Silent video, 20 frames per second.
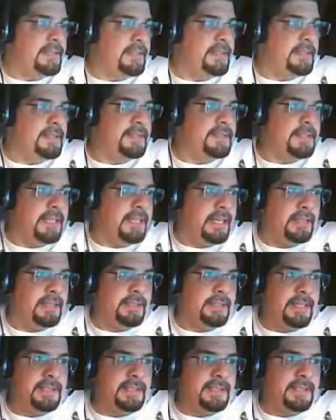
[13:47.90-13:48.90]
steel
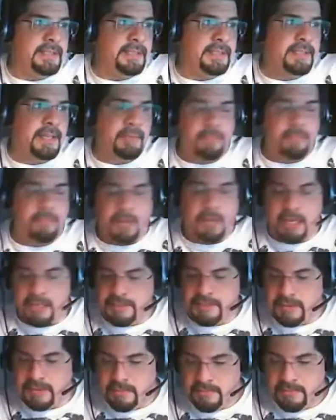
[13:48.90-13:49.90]
test at
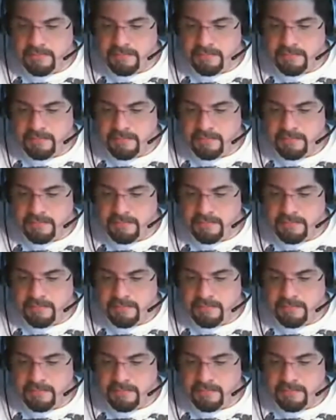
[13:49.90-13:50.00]
-2.